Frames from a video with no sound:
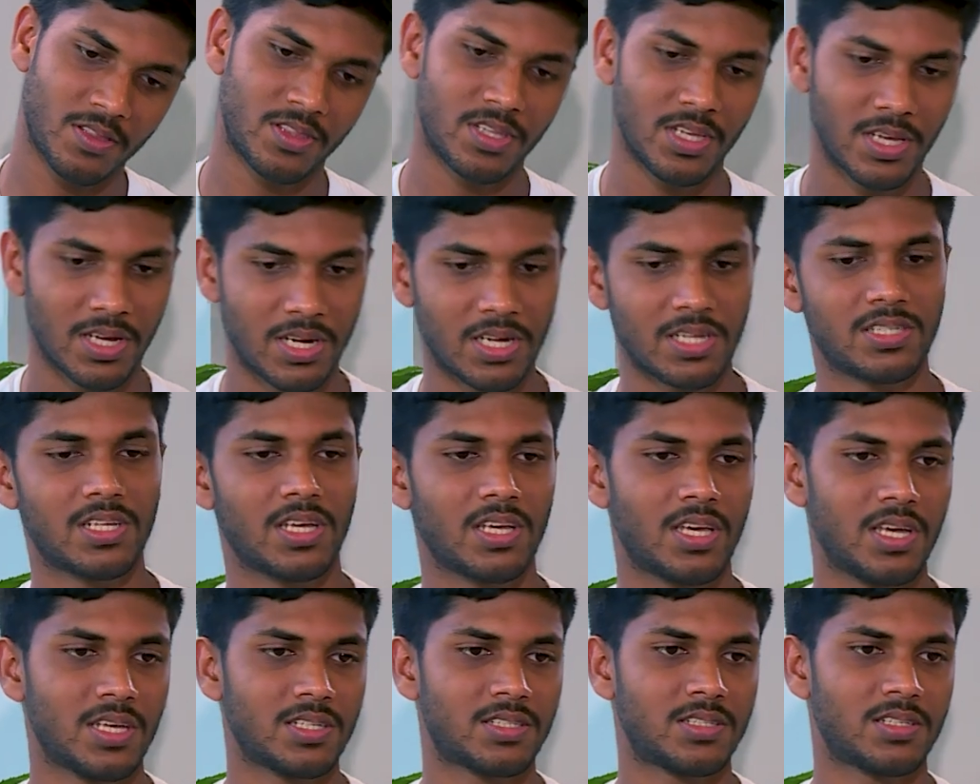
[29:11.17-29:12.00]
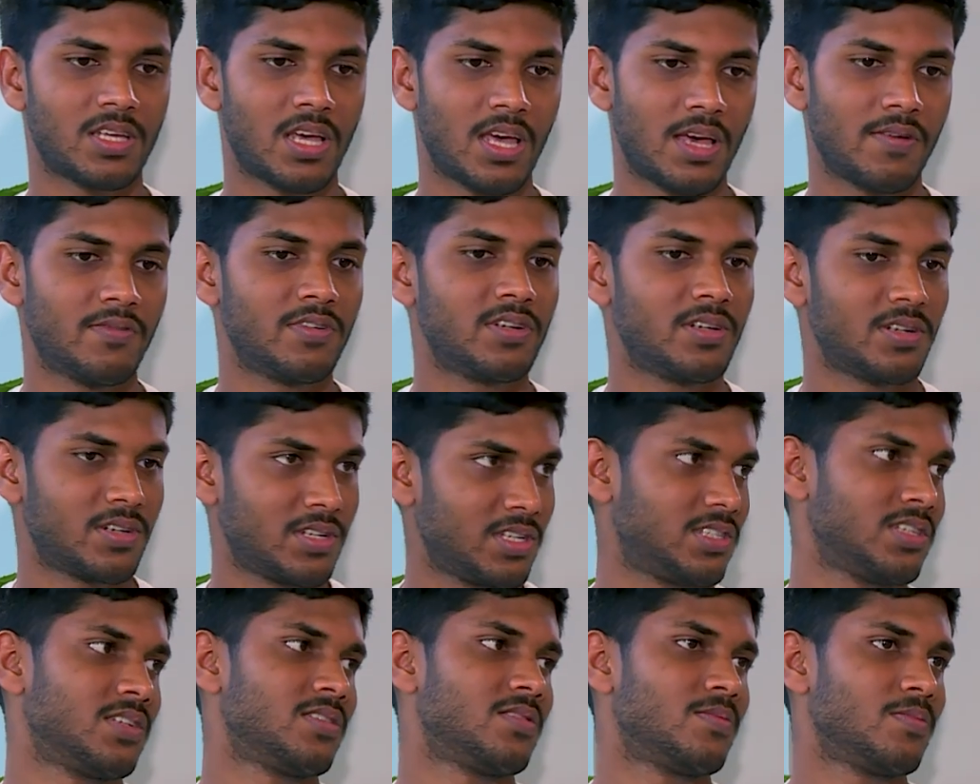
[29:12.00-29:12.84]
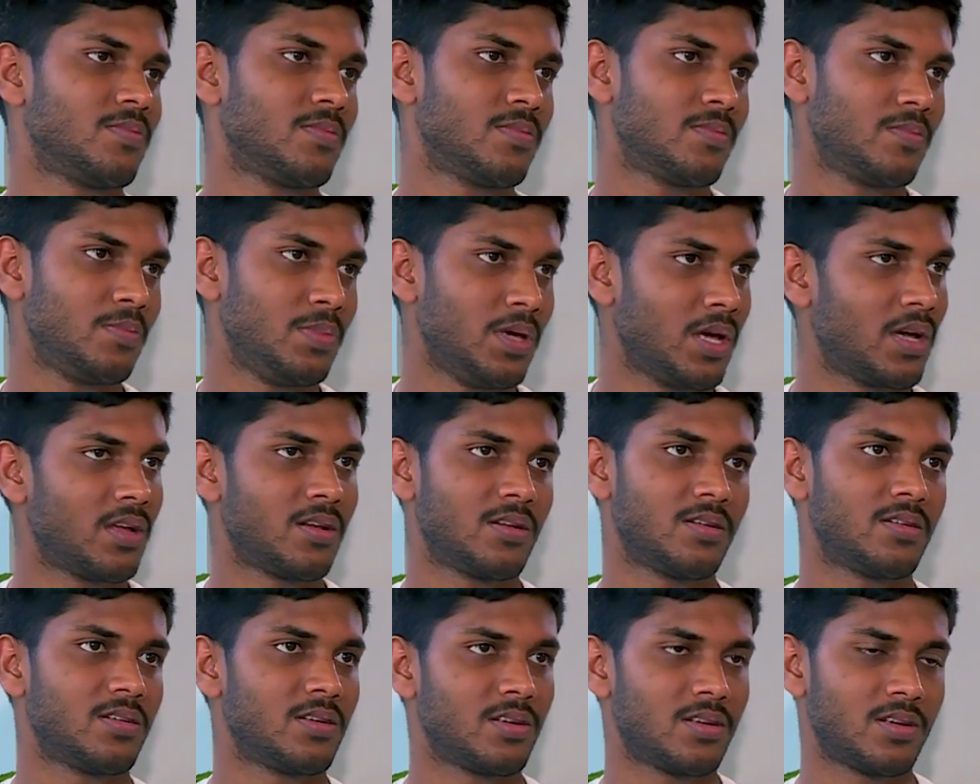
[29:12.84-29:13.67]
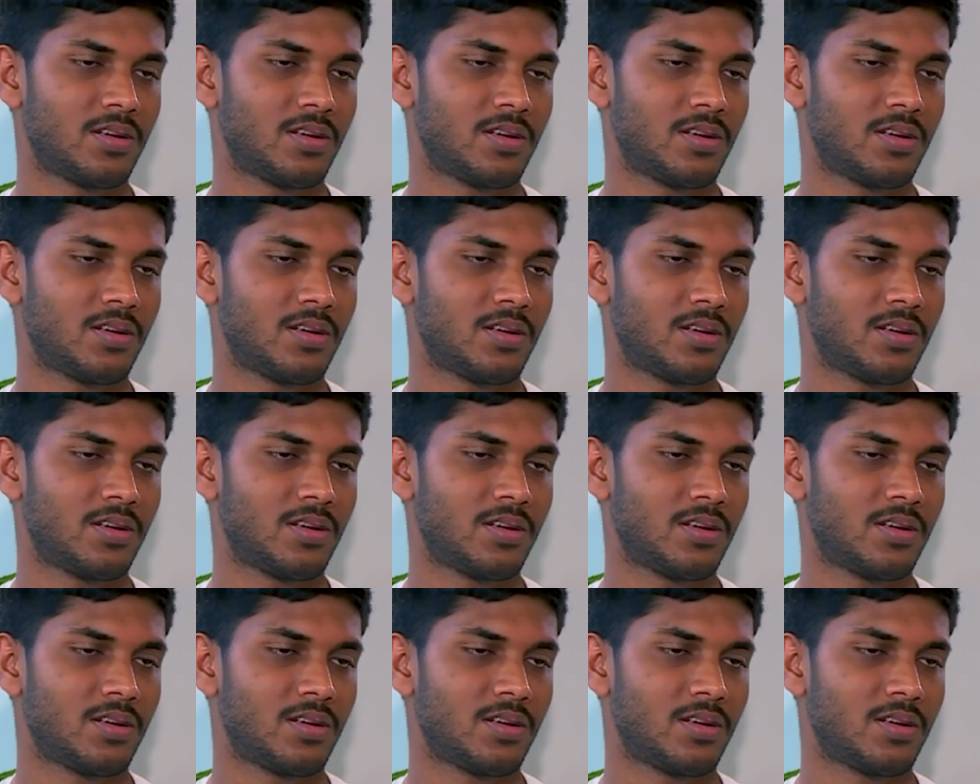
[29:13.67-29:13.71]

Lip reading: theories, I guess, have a reason behind,